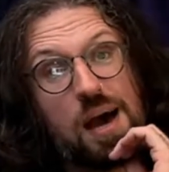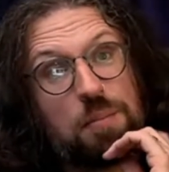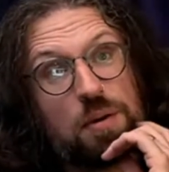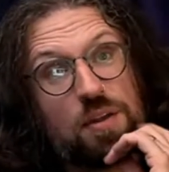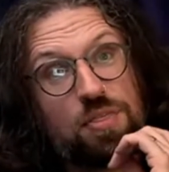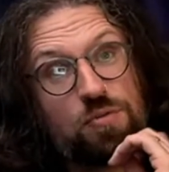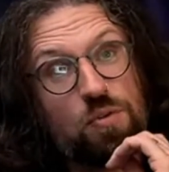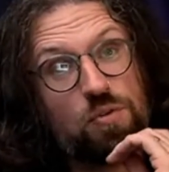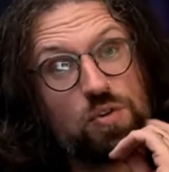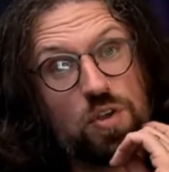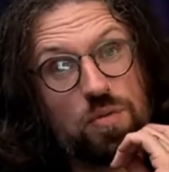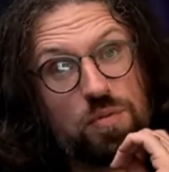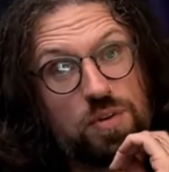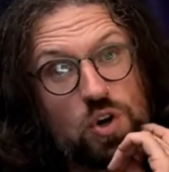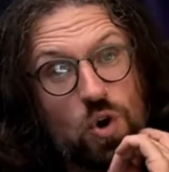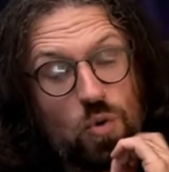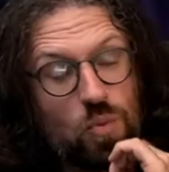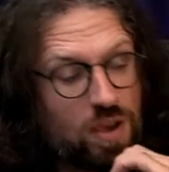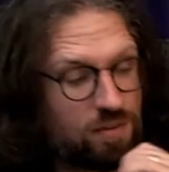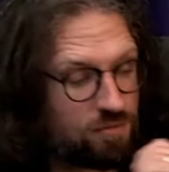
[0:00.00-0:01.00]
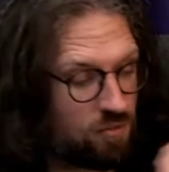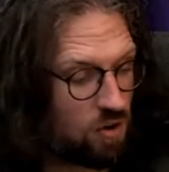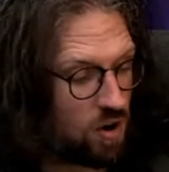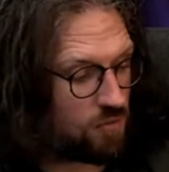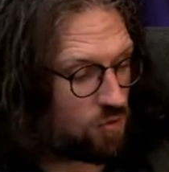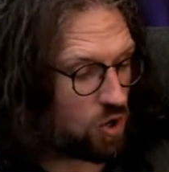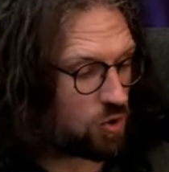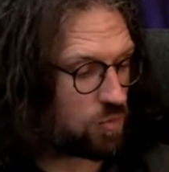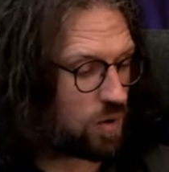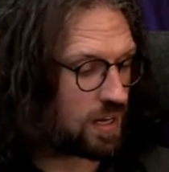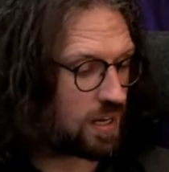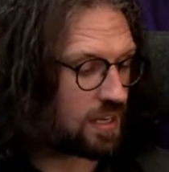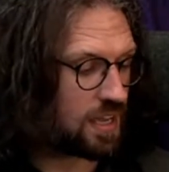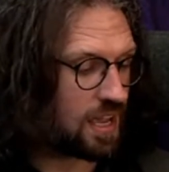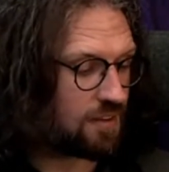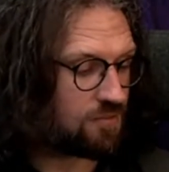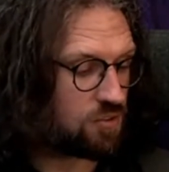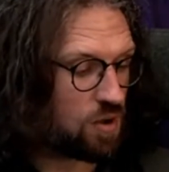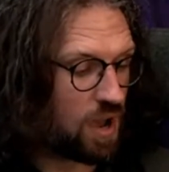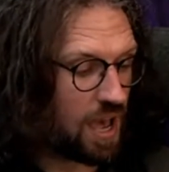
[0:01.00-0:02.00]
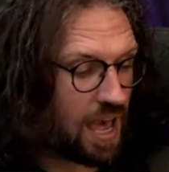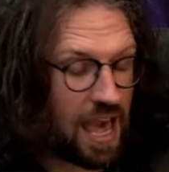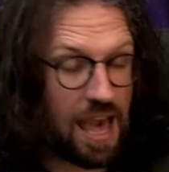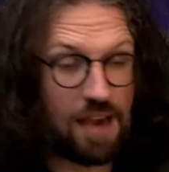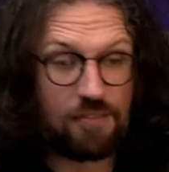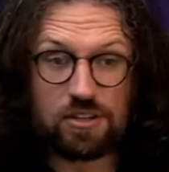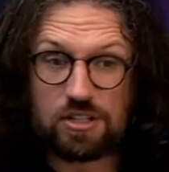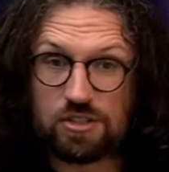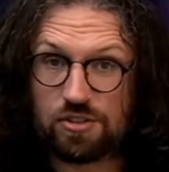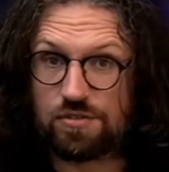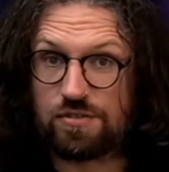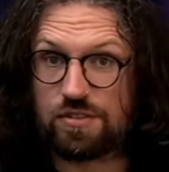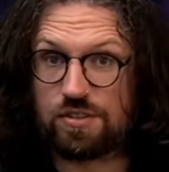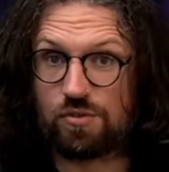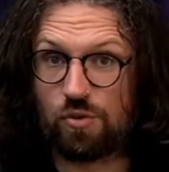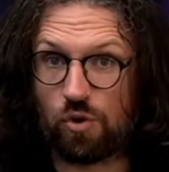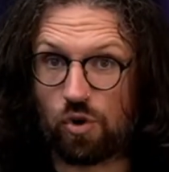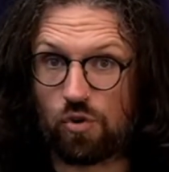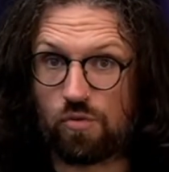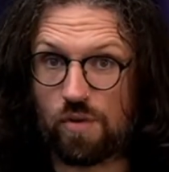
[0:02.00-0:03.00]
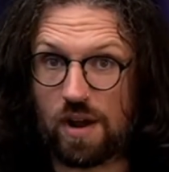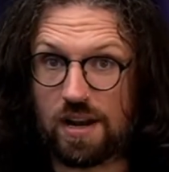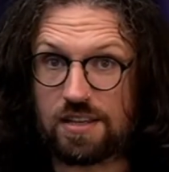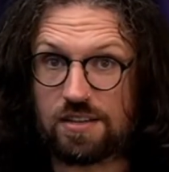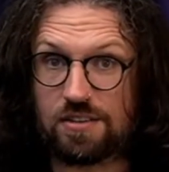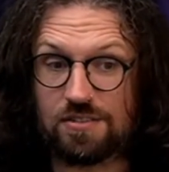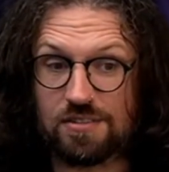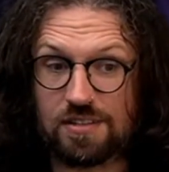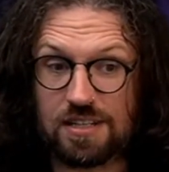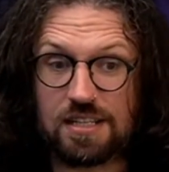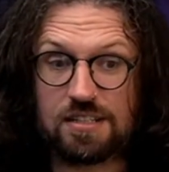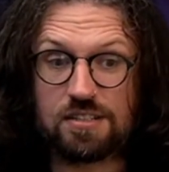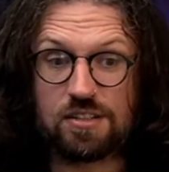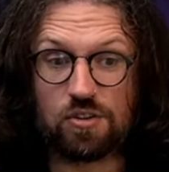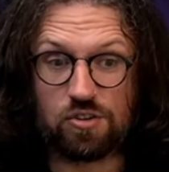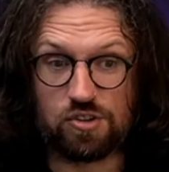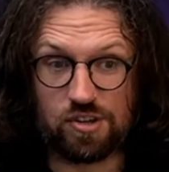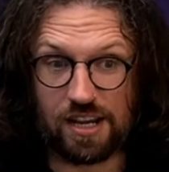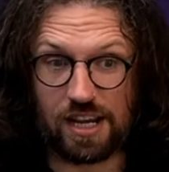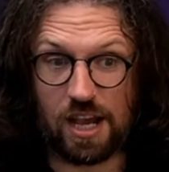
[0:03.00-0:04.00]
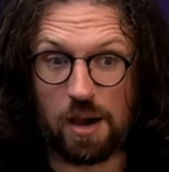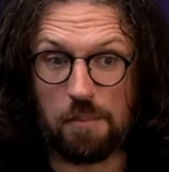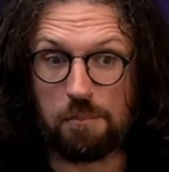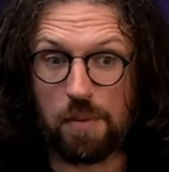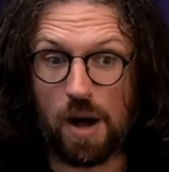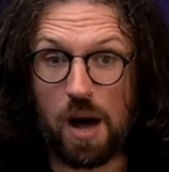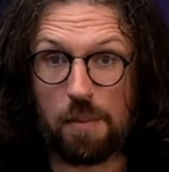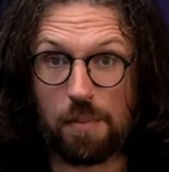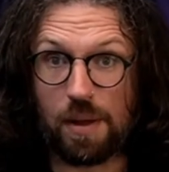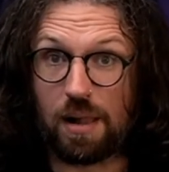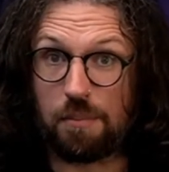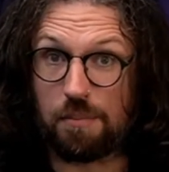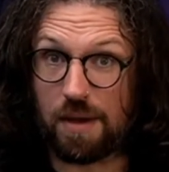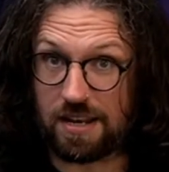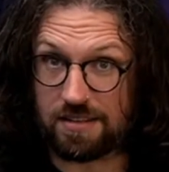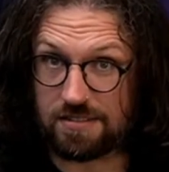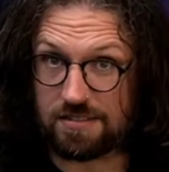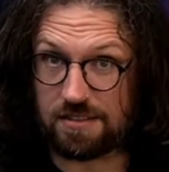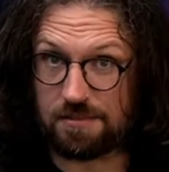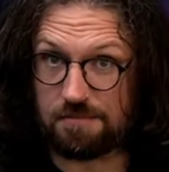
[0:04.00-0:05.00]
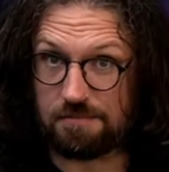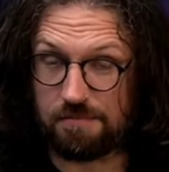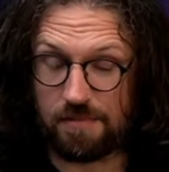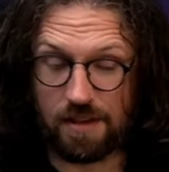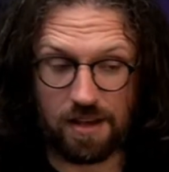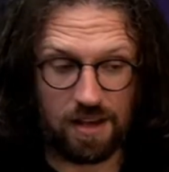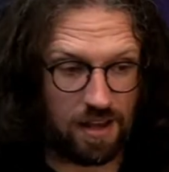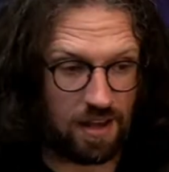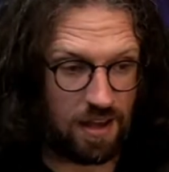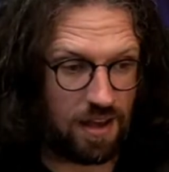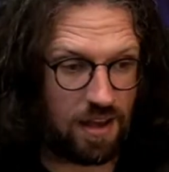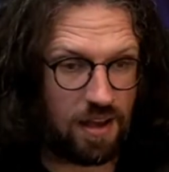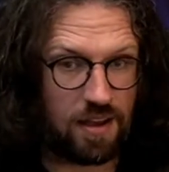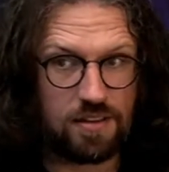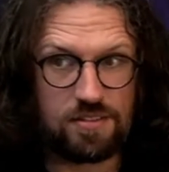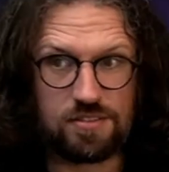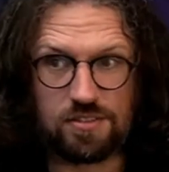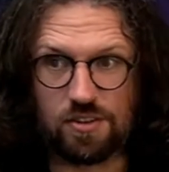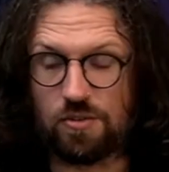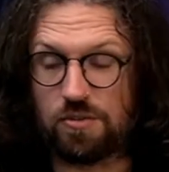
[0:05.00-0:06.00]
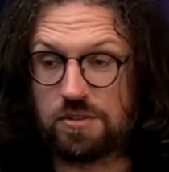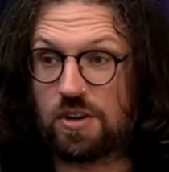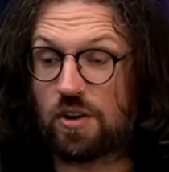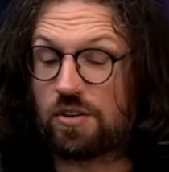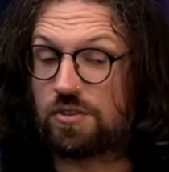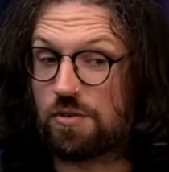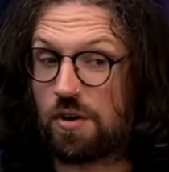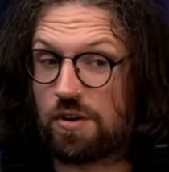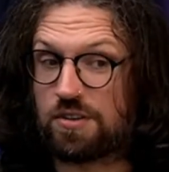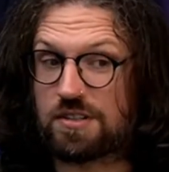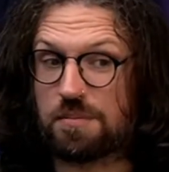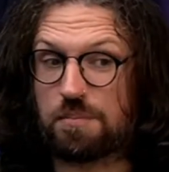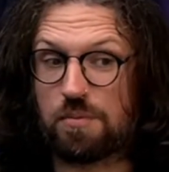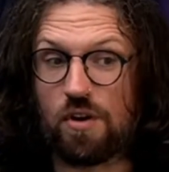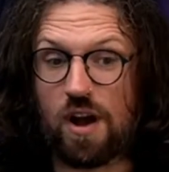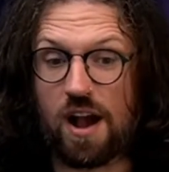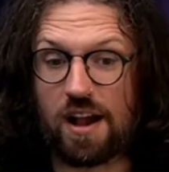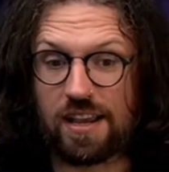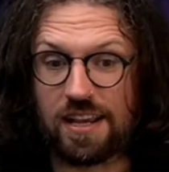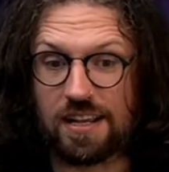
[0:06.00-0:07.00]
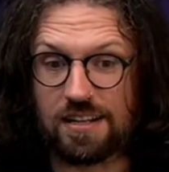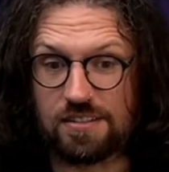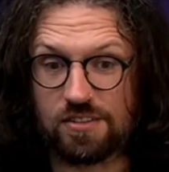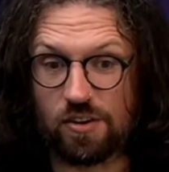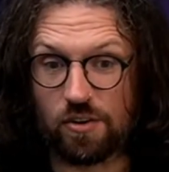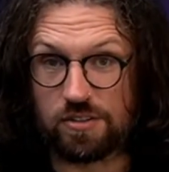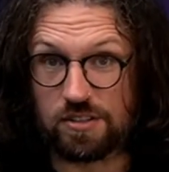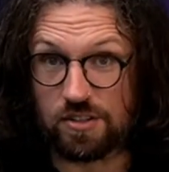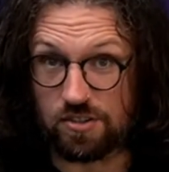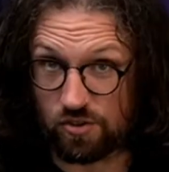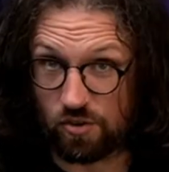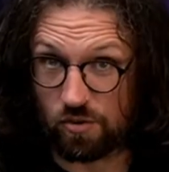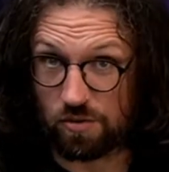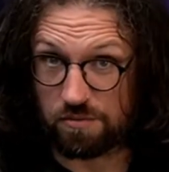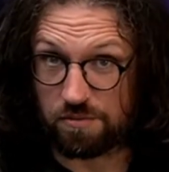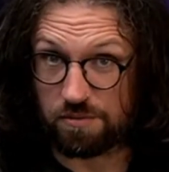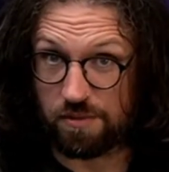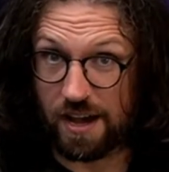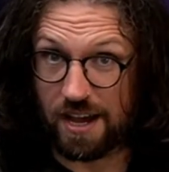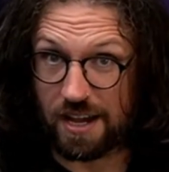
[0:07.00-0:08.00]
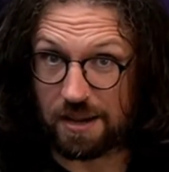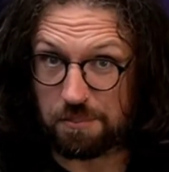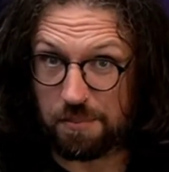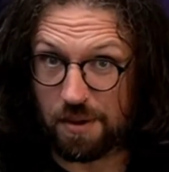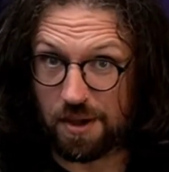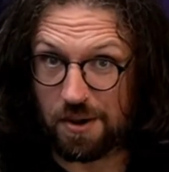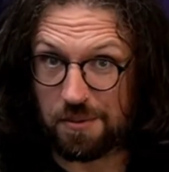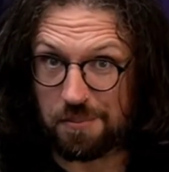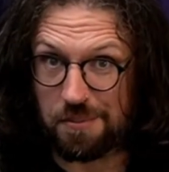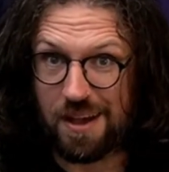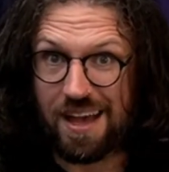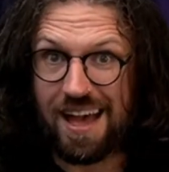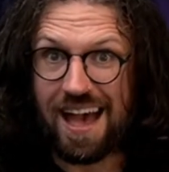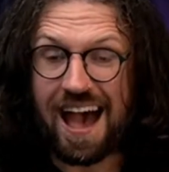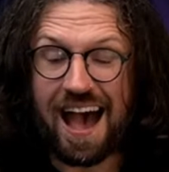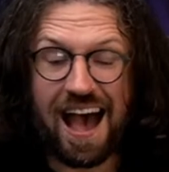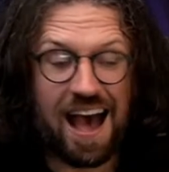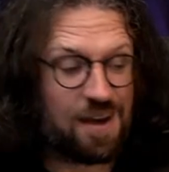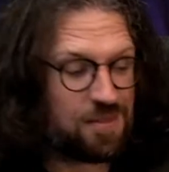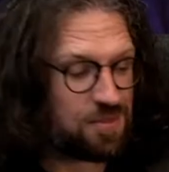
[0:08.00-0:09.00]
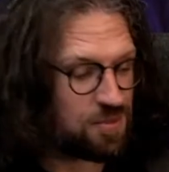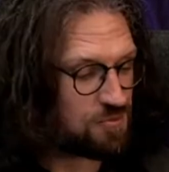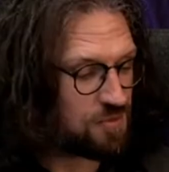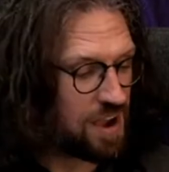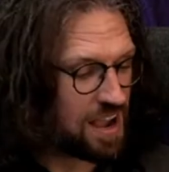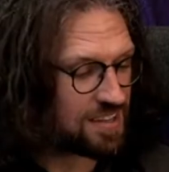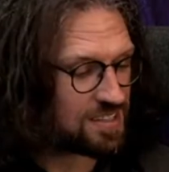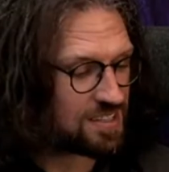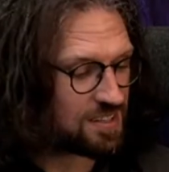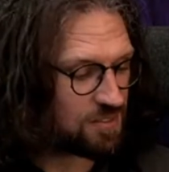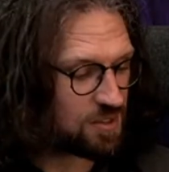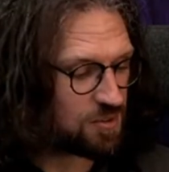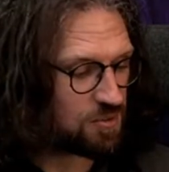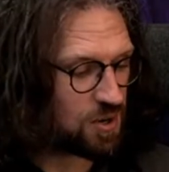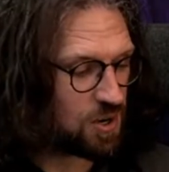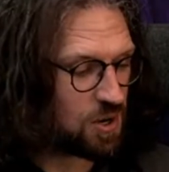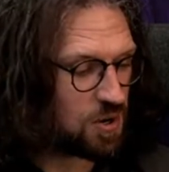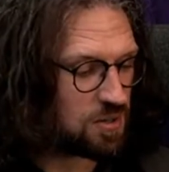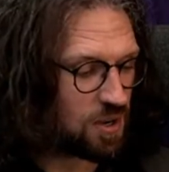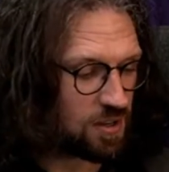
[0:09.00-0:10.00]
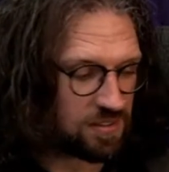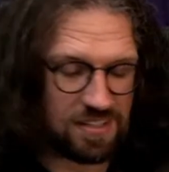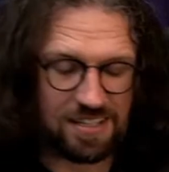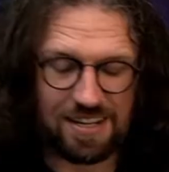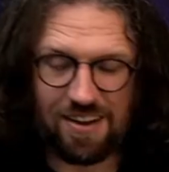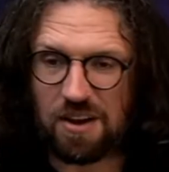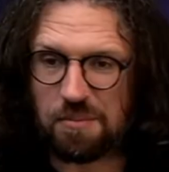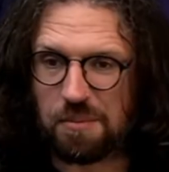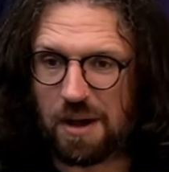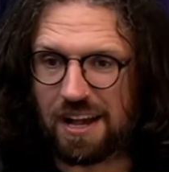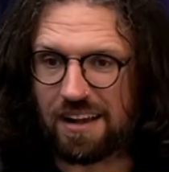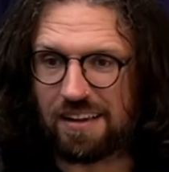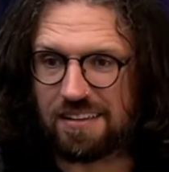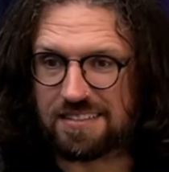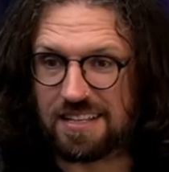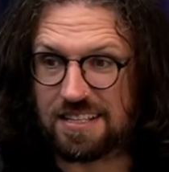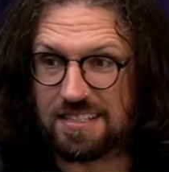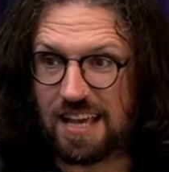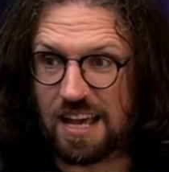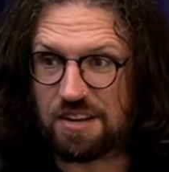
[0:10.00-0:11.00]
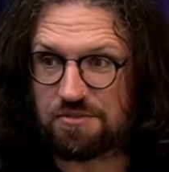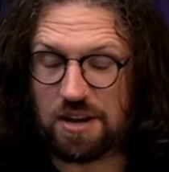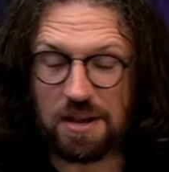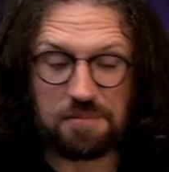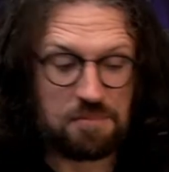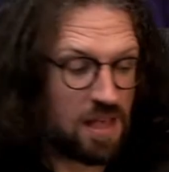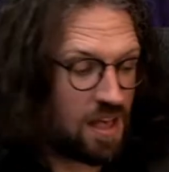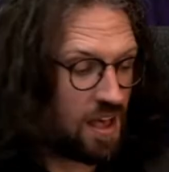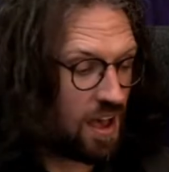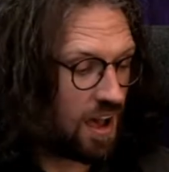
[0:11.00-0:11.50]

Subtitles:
I'm going to throw another one your way very, very quickly. If you haven't done so already, you need to go check out Barbell Medicine. So Dr. Austin Baraki, Dr. Jordan Feigenbaum, and the rest of the crew, Dr. Derek Miles, etc.